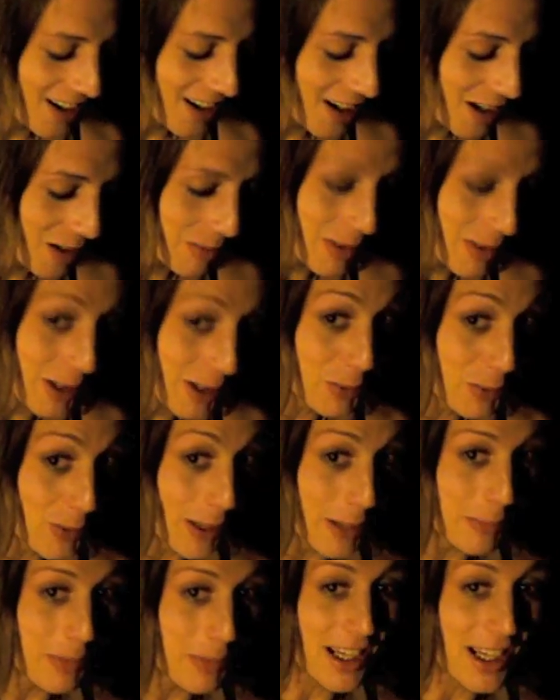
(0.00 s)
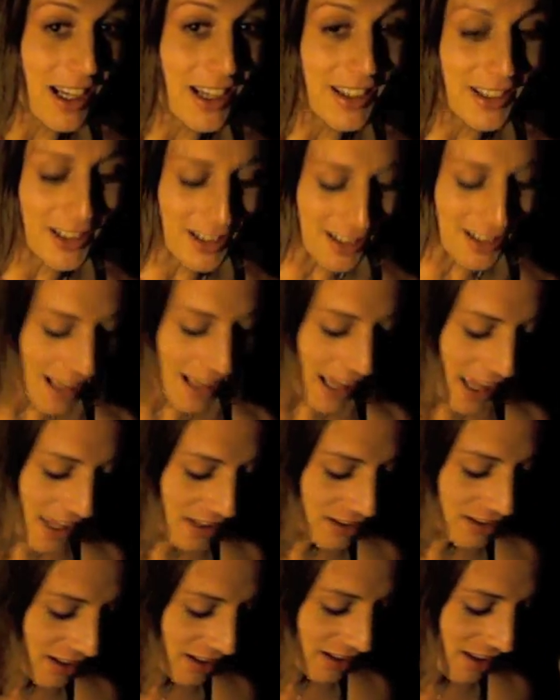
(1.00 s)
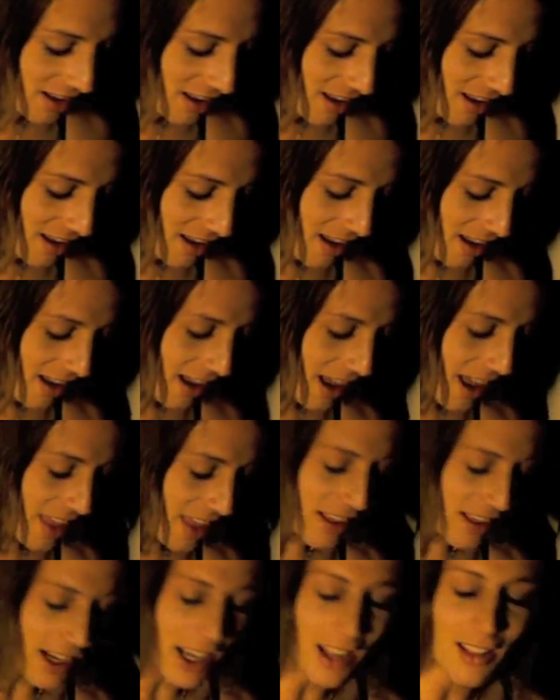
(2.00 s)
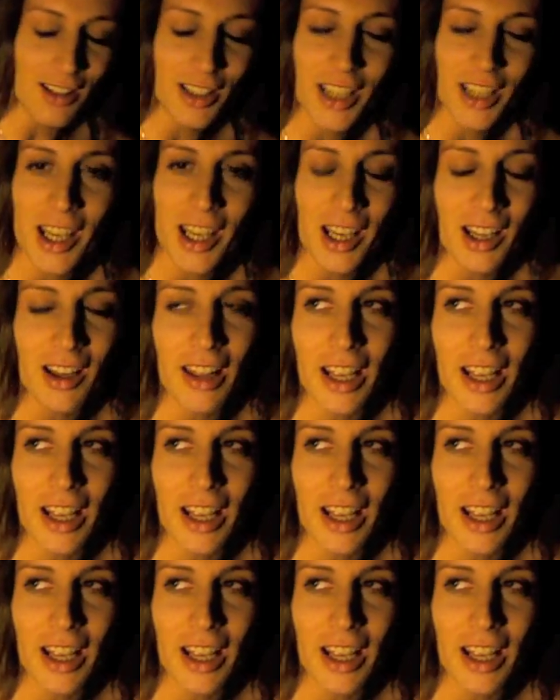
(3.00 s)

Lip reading: like, right behind their class, and, like, I look in and,